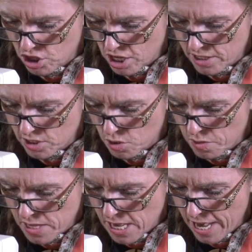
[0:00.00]
just
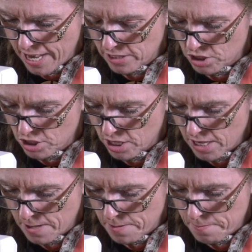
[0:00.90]
on the edge
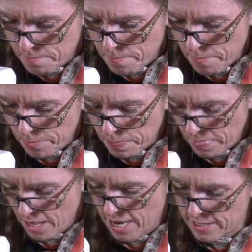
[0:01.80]

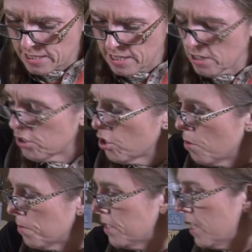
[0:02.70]
as a little
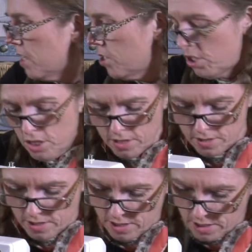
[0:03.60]
top stitch.
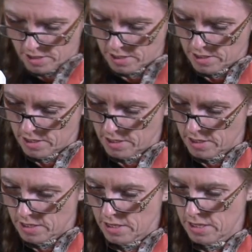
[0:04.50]

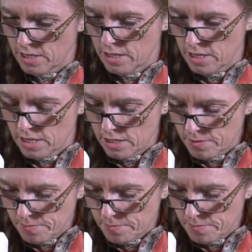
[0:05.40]
And then,